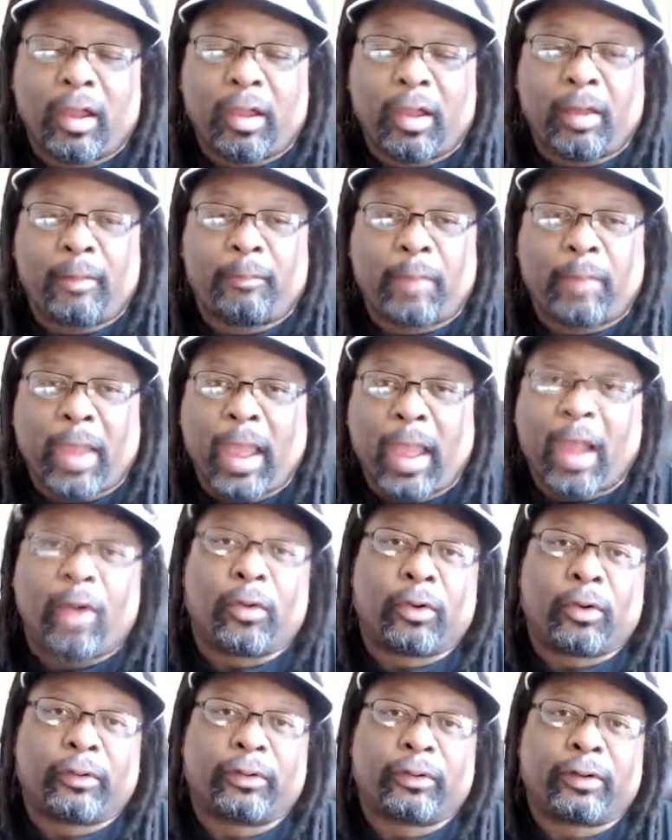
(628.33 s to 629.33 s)

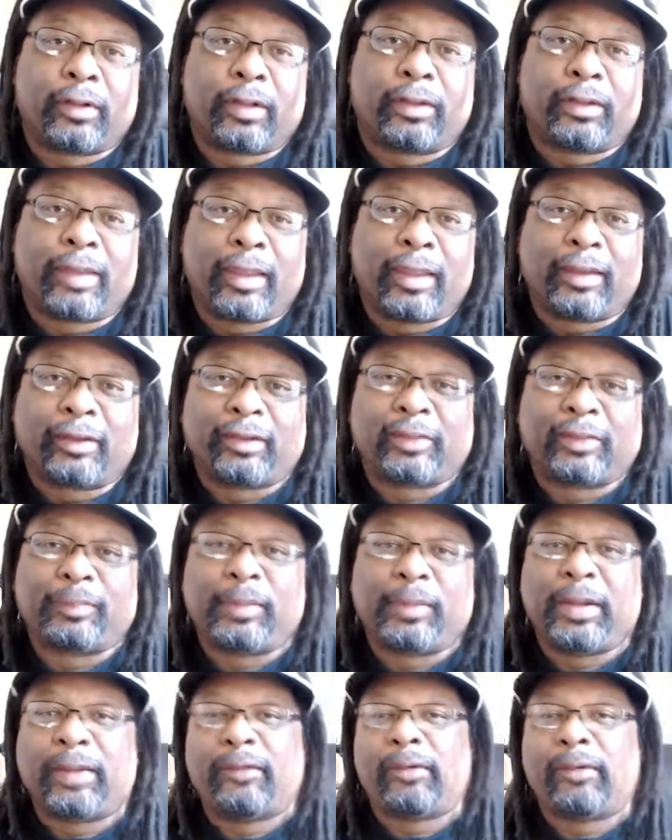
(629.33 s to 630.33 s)
powers and that they can
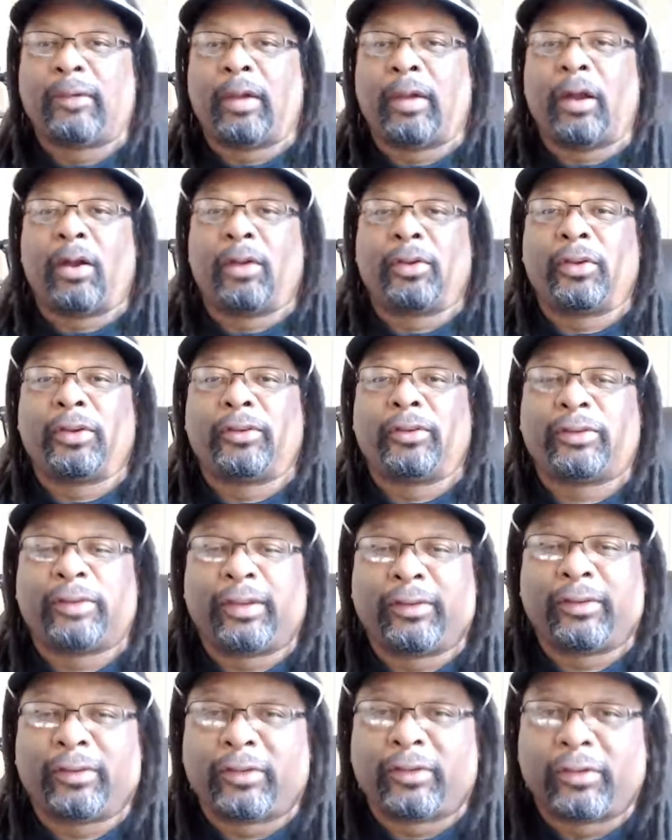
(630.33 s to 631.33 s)
speak all these
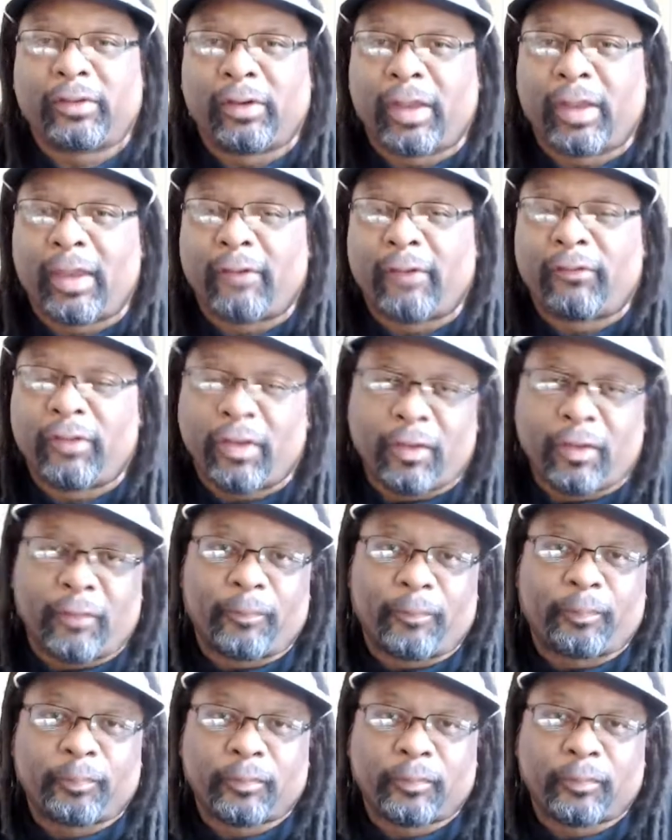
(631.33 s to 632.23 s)
things into your life. No,